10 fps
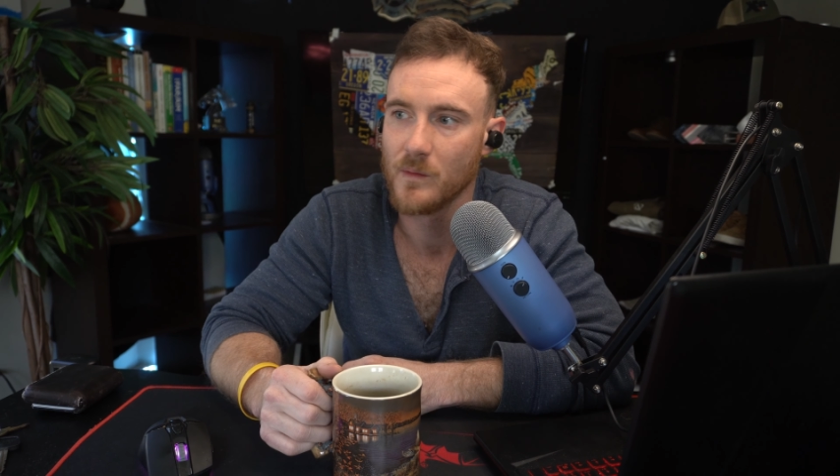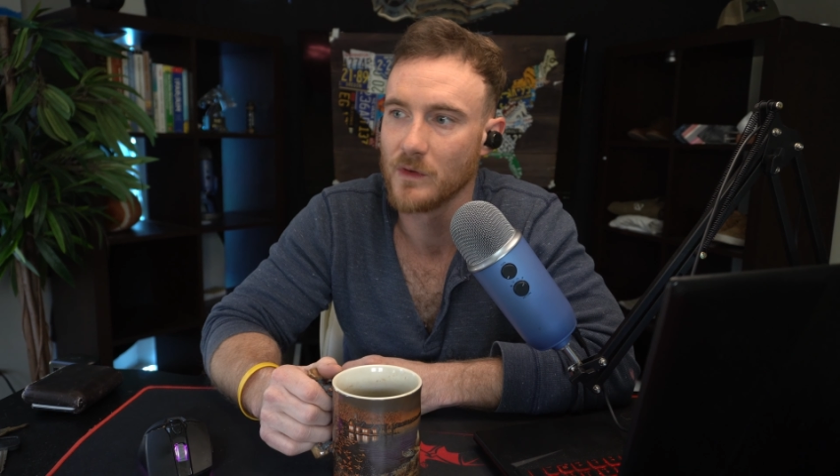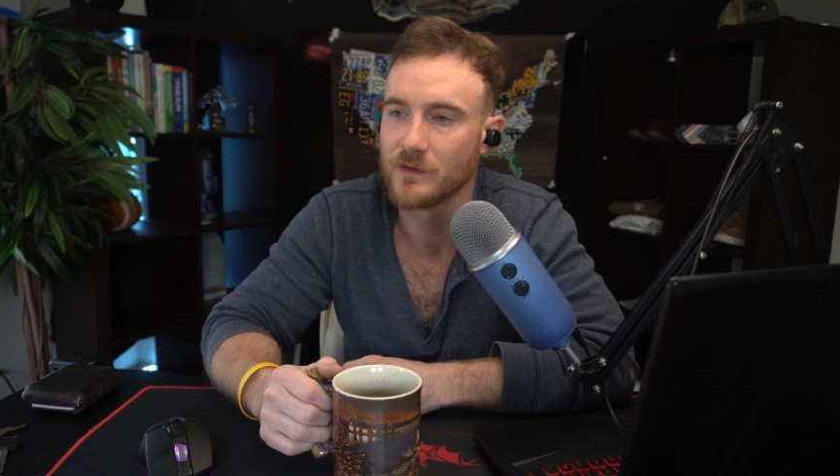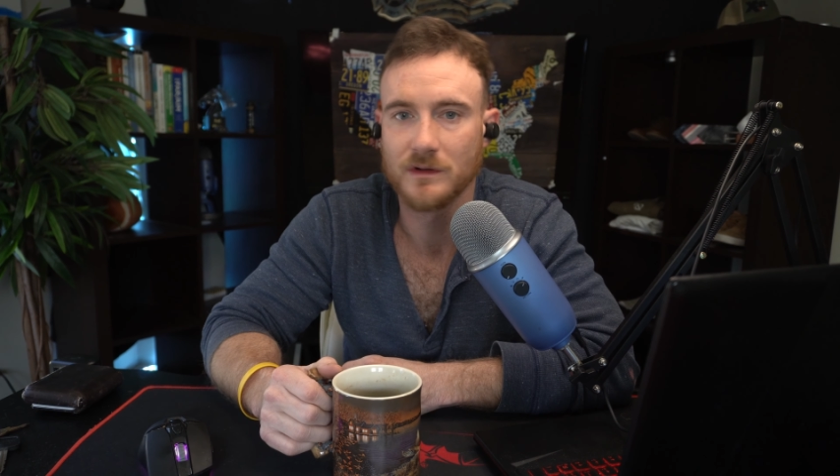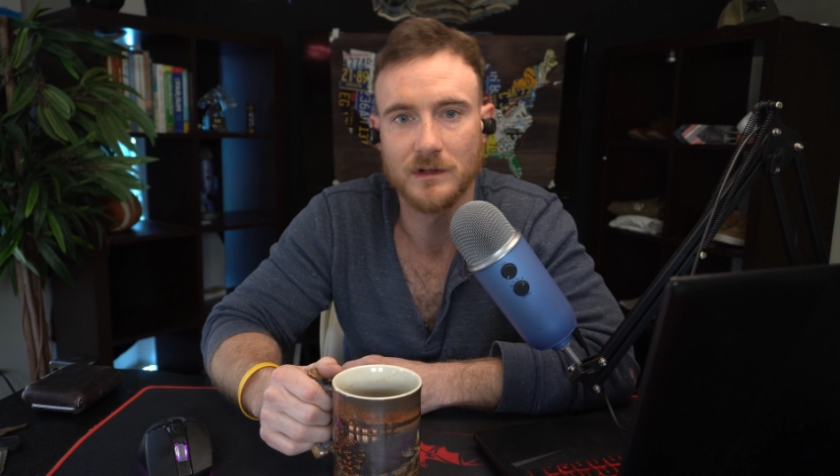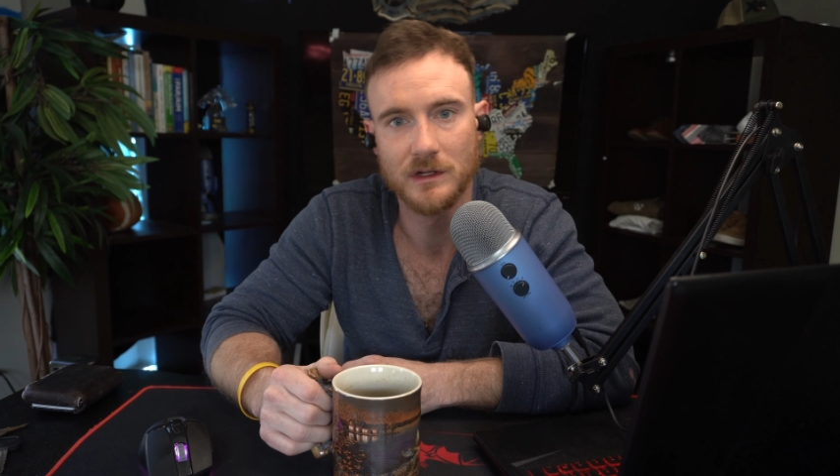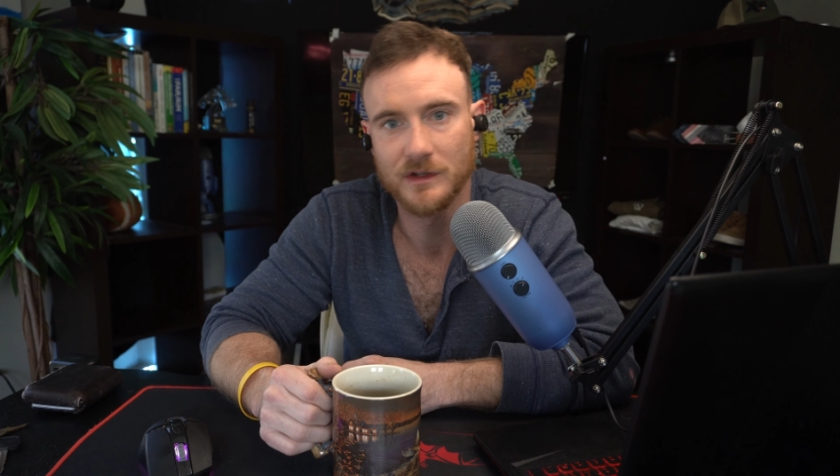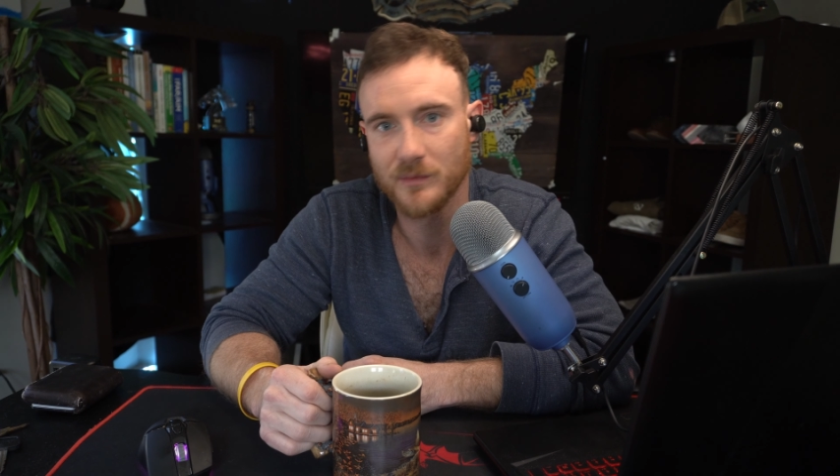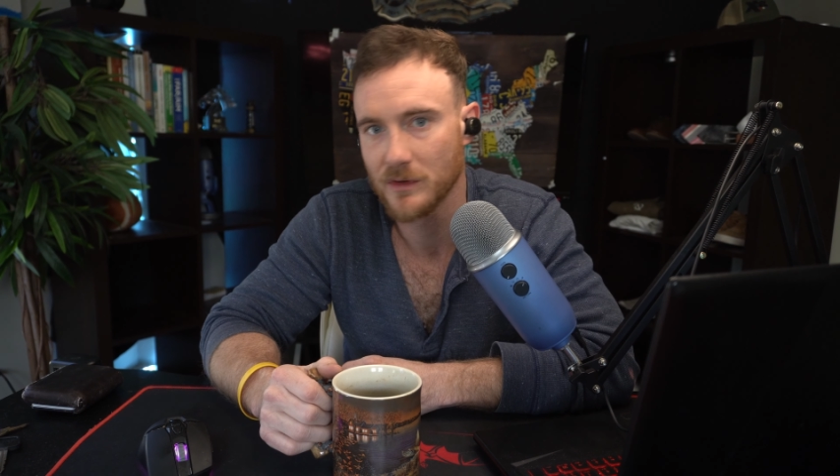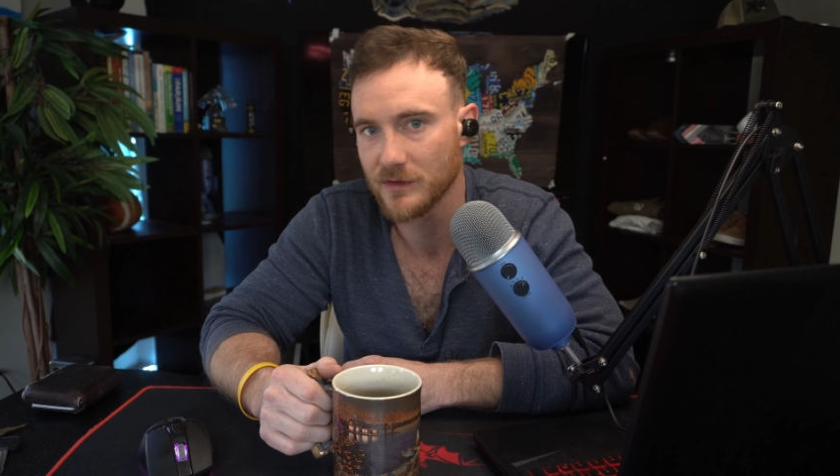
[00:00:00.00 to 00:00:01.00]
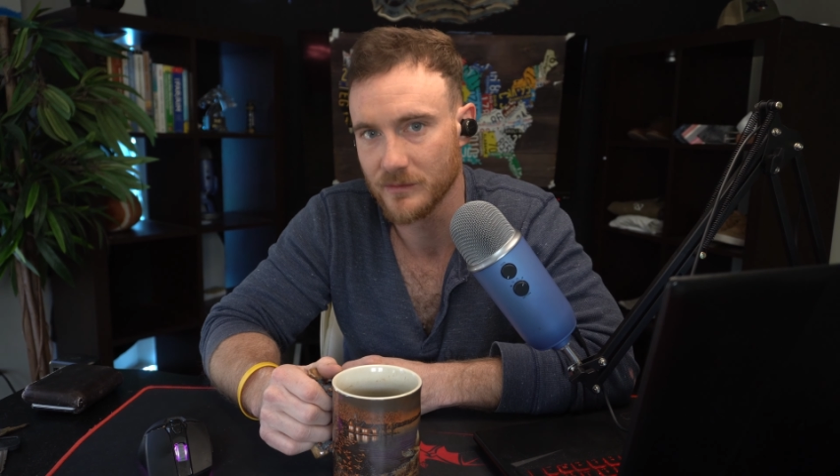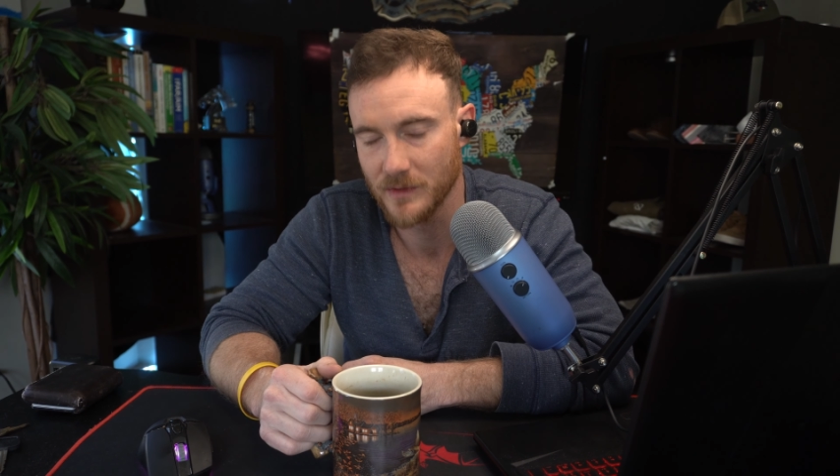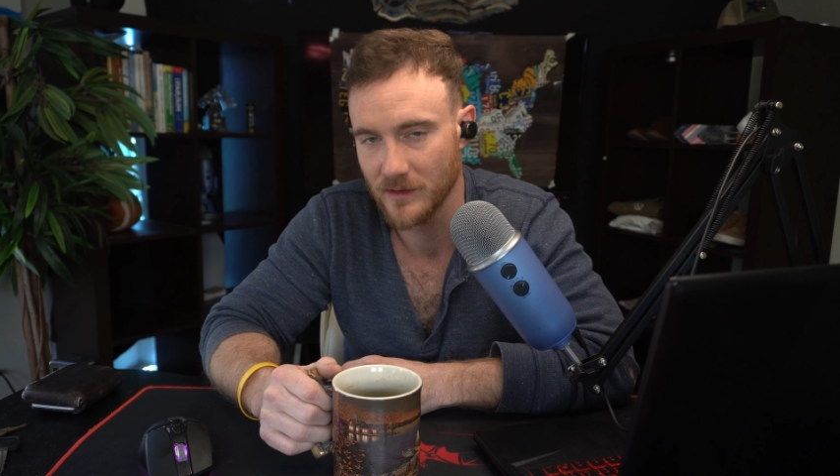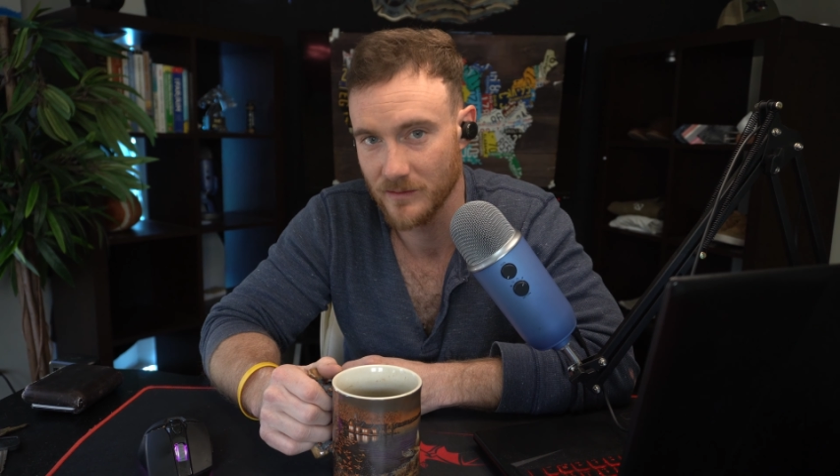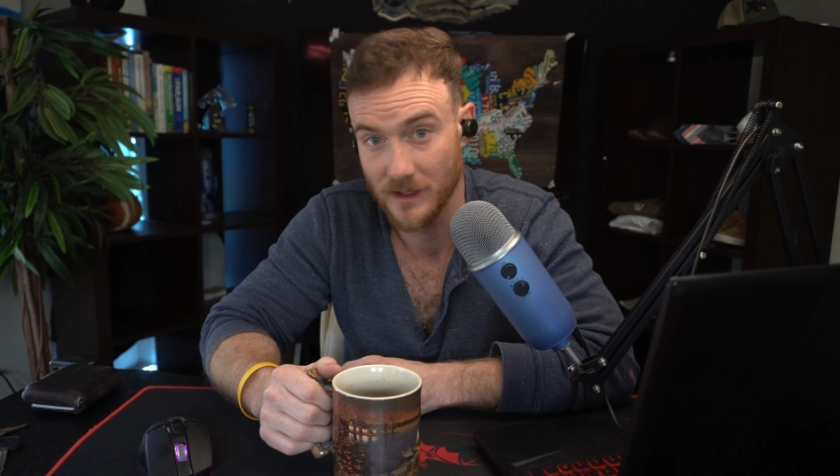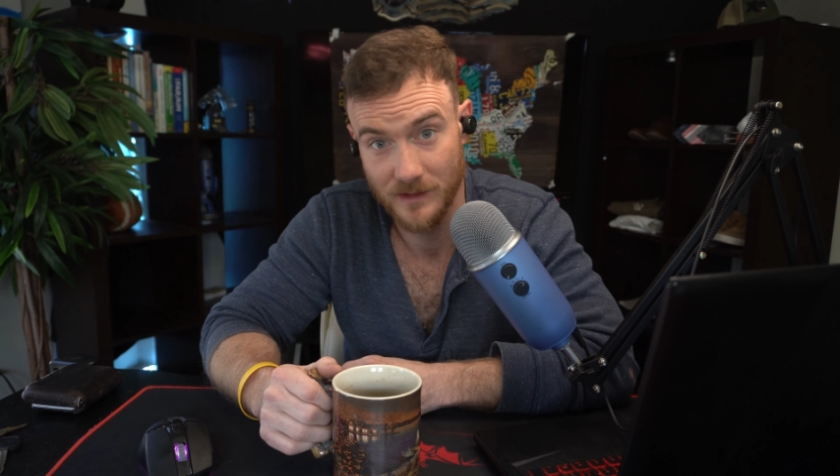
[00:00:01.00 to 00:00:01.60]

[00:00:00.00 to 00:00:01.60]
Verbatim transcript: The most clueless person I've,